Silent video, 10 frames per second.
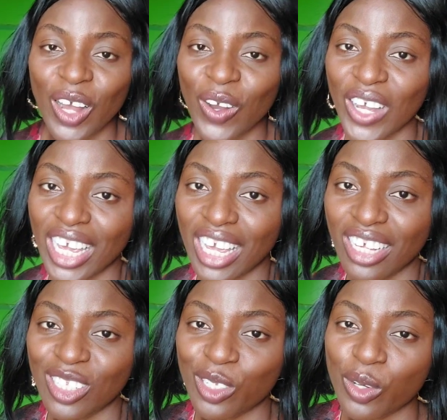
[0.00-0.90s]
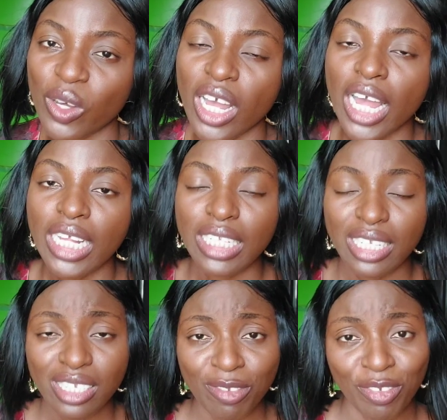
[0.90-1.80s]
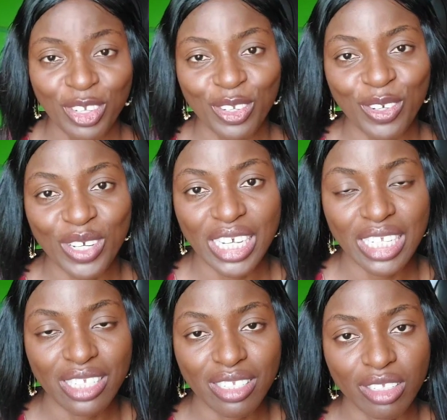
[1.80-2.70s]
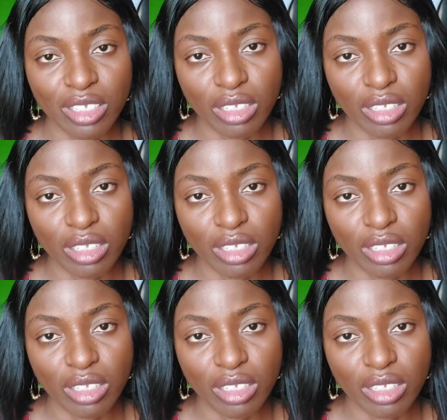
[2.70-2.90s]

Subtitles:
Okay, so this video is